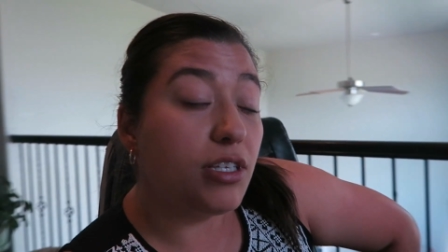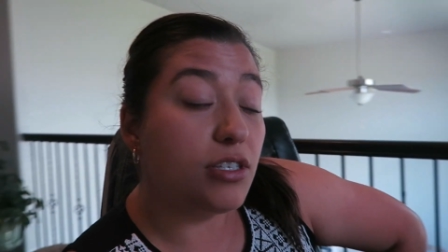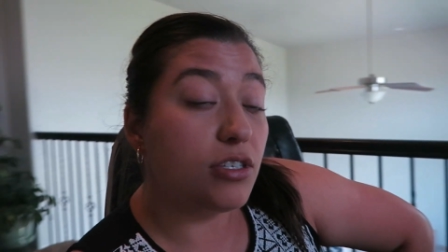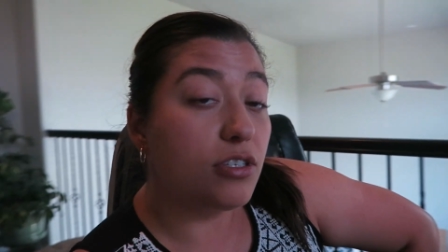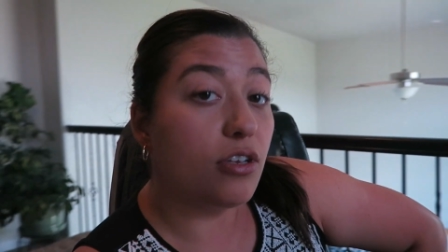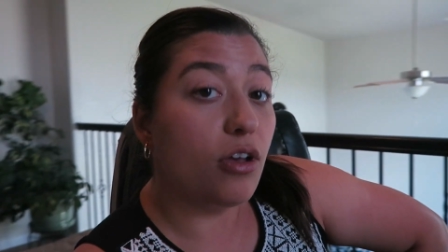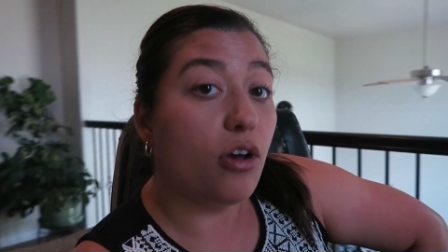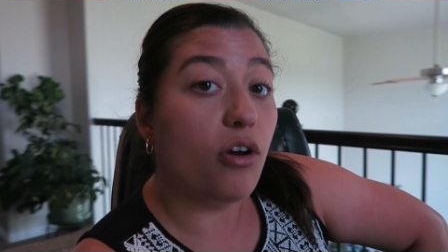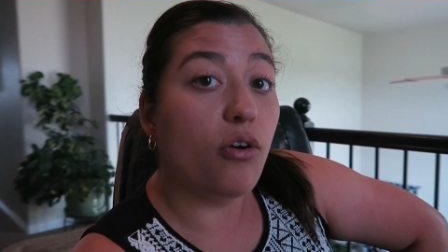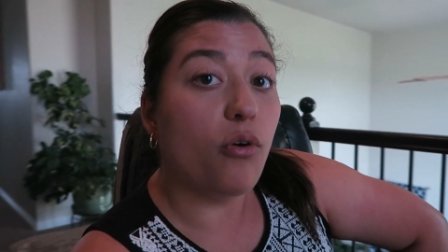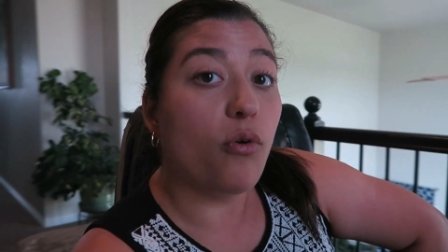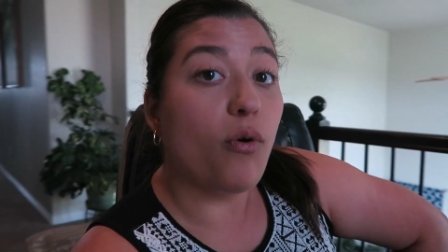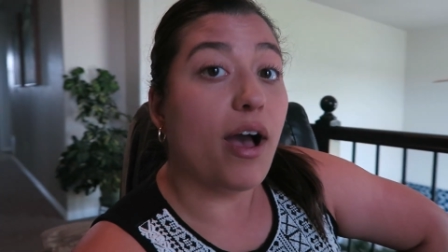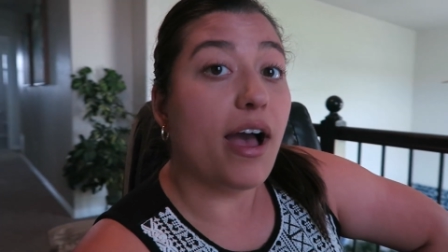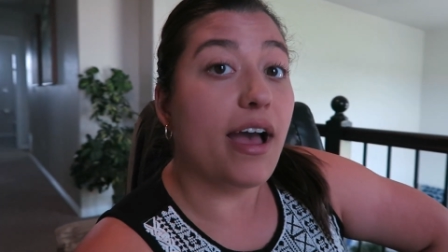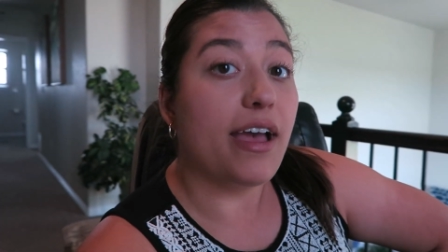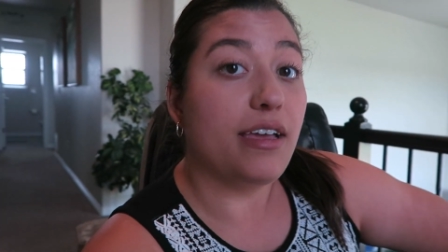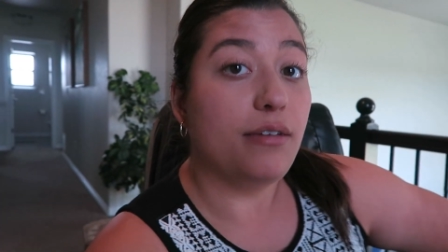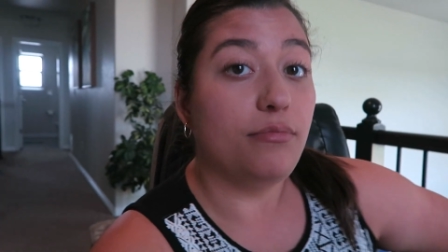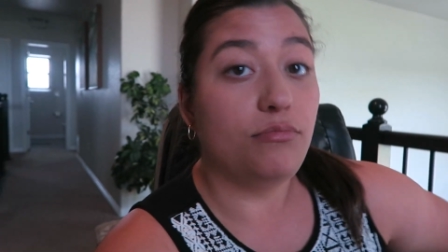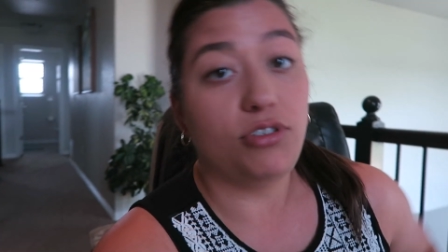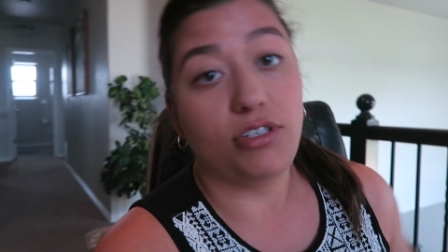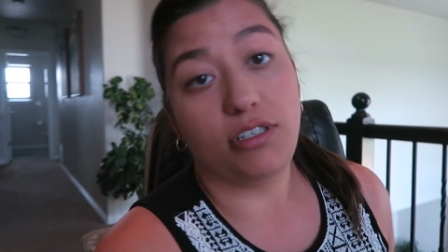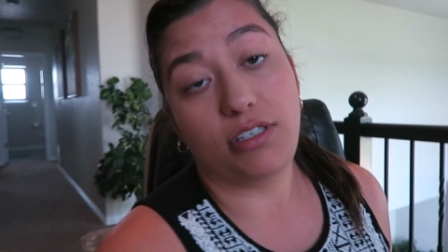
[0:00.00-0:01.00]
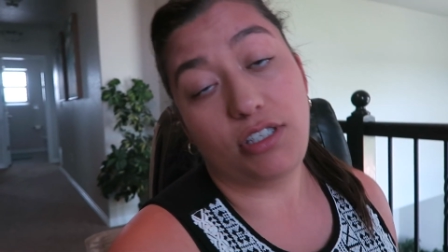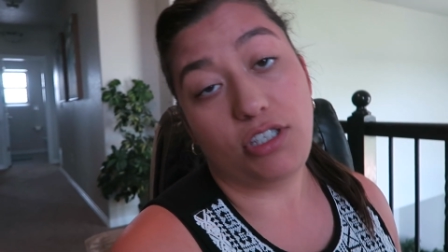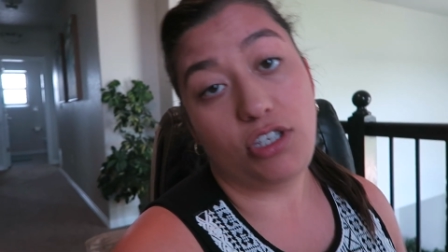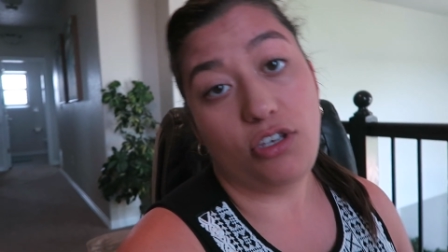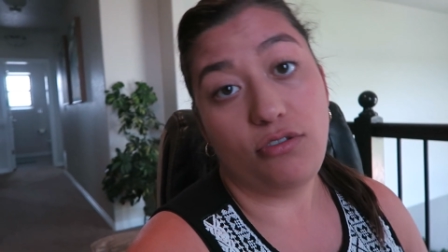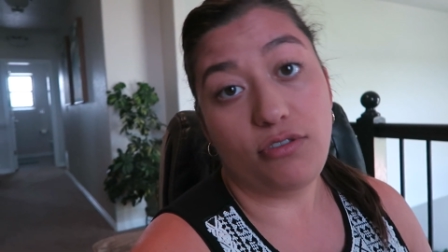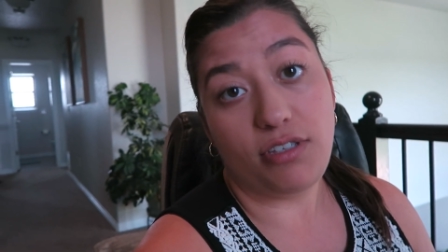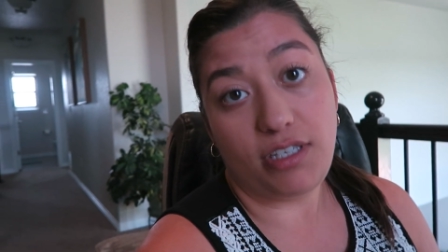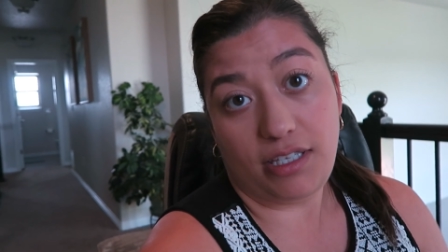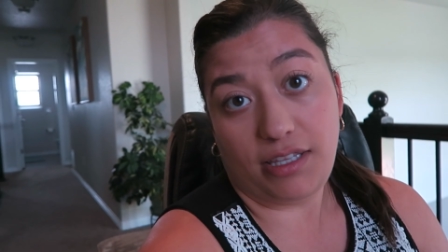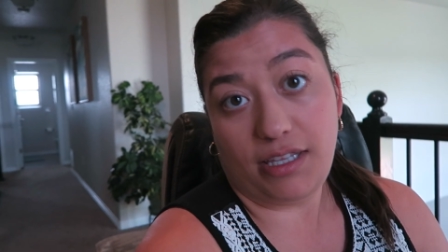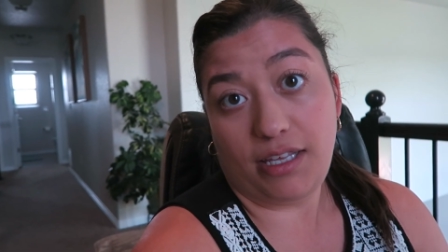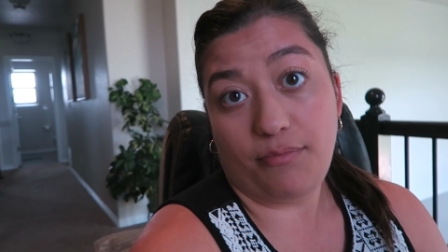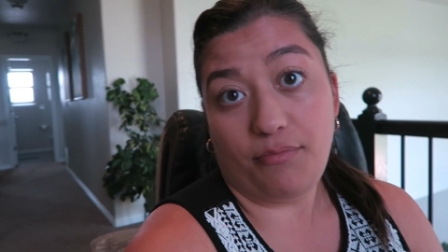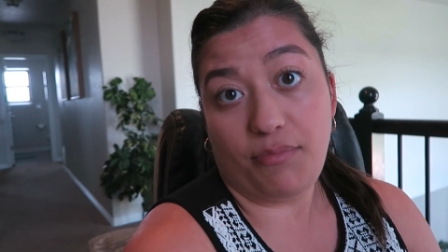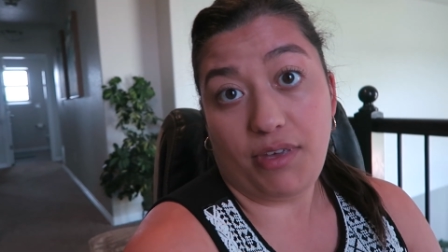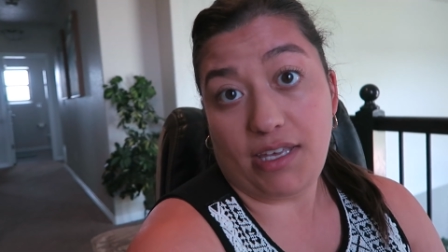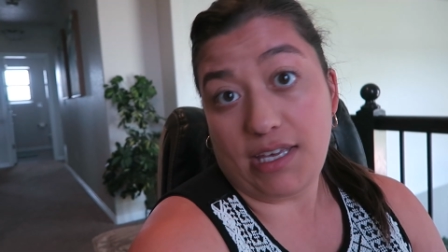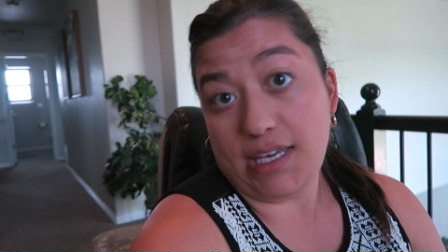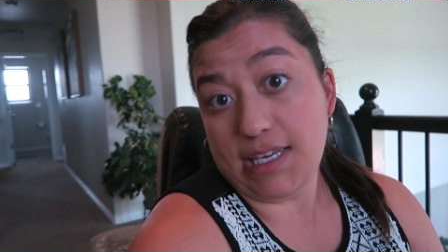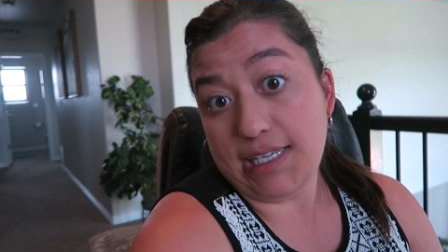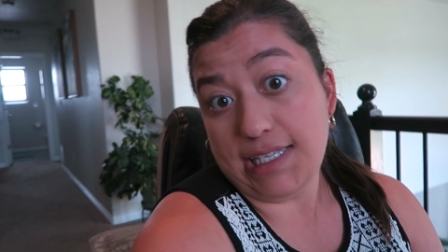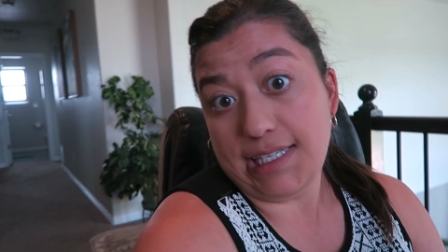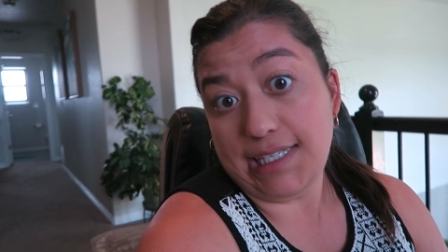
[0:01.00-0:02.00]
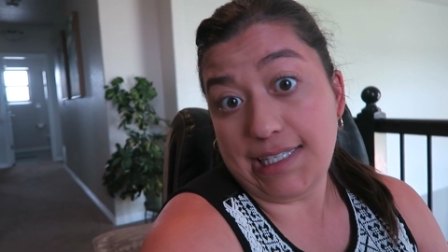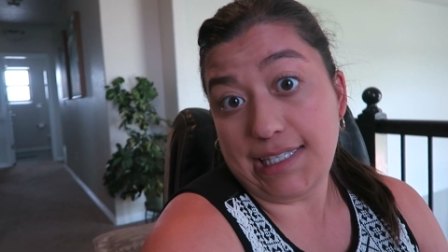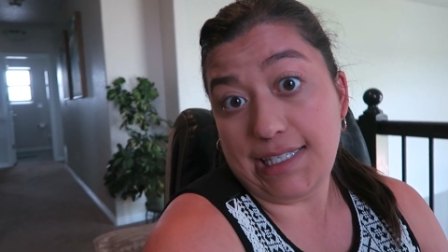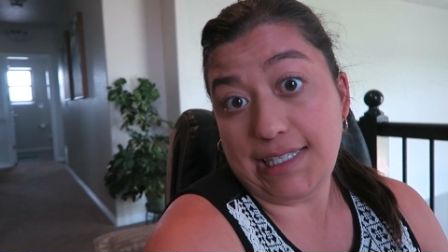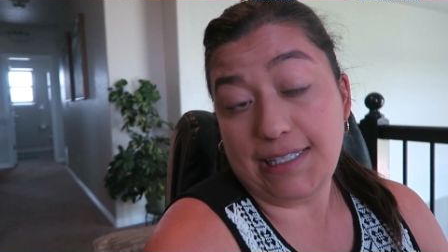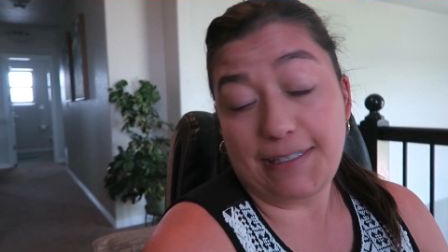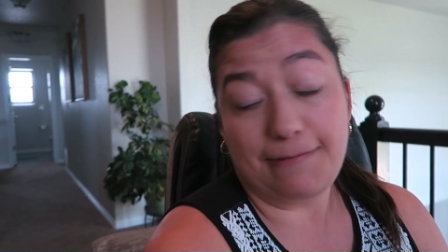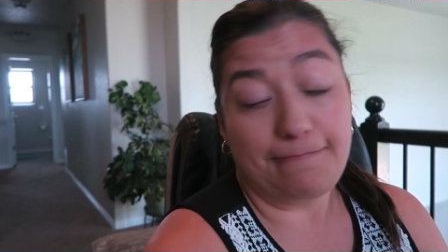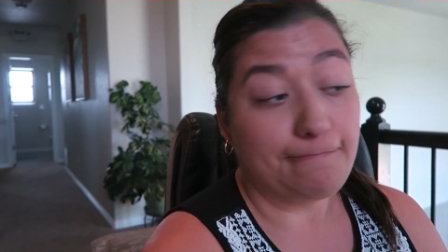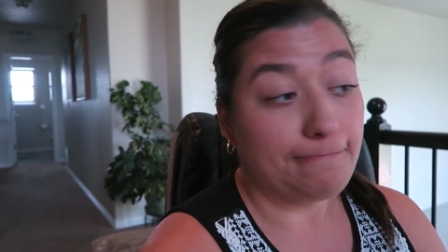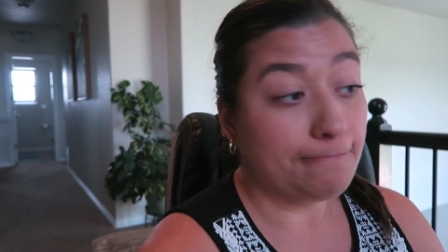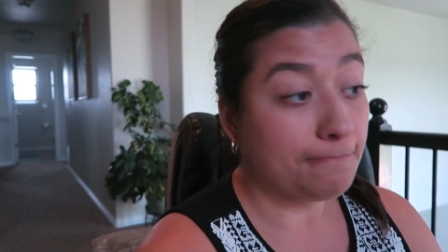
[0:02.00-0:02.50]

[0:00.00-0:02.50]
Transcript: so I am just using them because